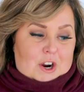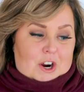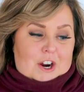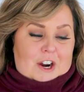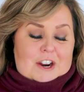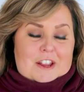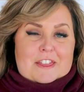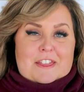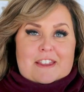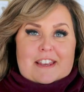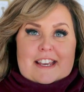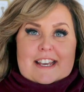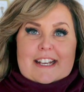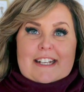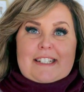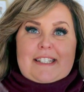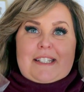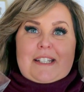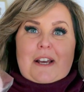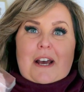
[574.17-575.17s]
are
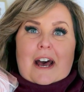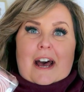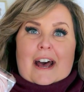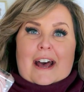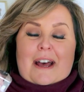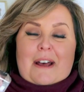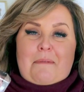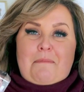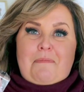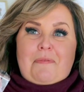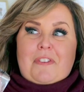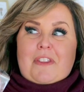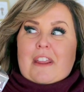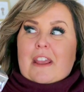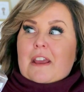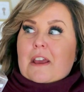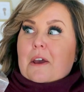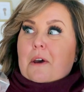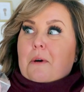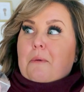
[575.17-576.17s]
these um,
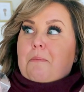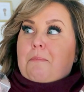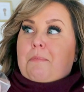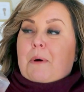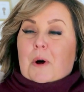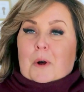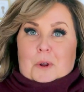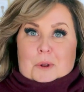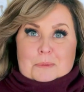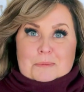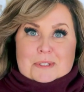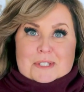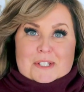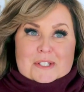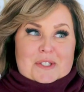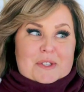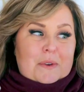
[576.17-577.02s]
bulbs.